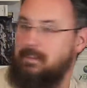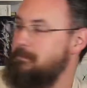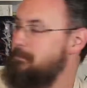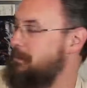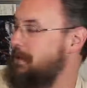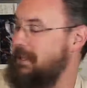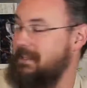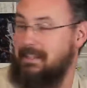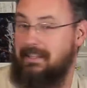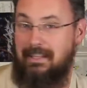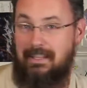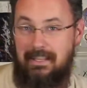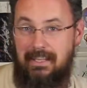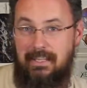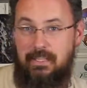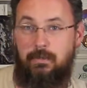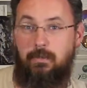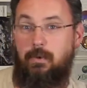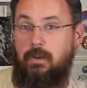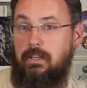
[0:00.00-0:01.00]
But
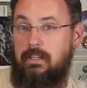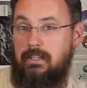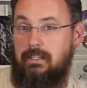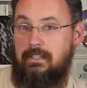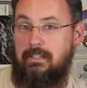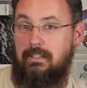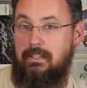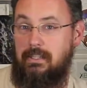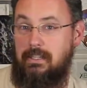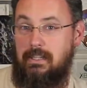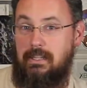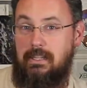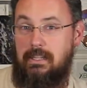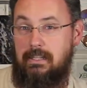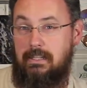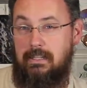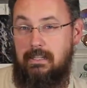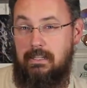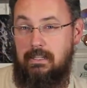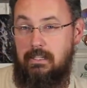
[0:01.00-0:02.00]
this one,
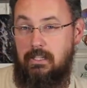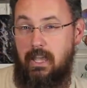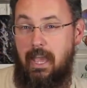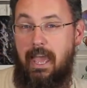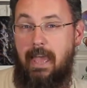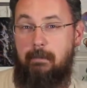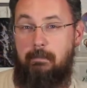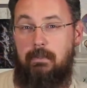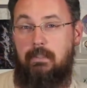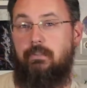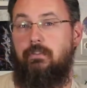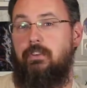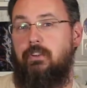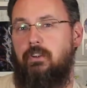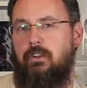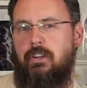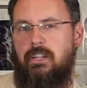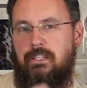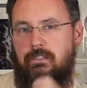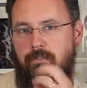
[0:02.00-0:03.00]
the
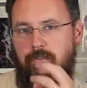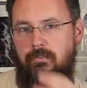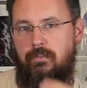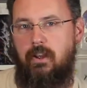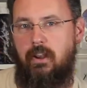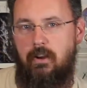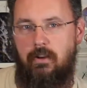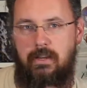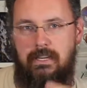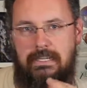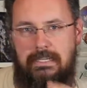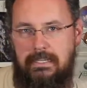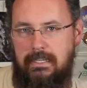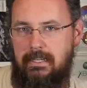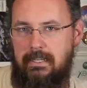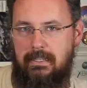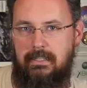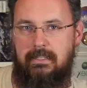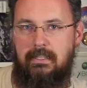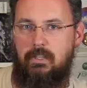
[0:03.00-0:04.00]
atmosphere is very
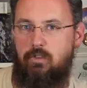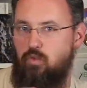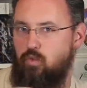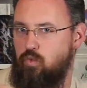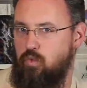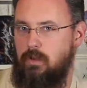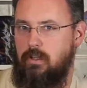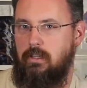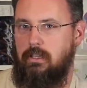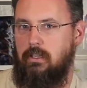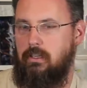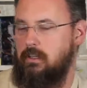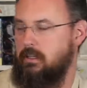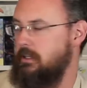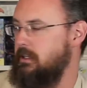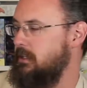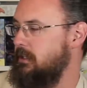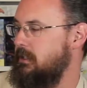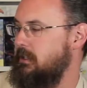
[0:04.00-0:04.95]
tense. It's really good.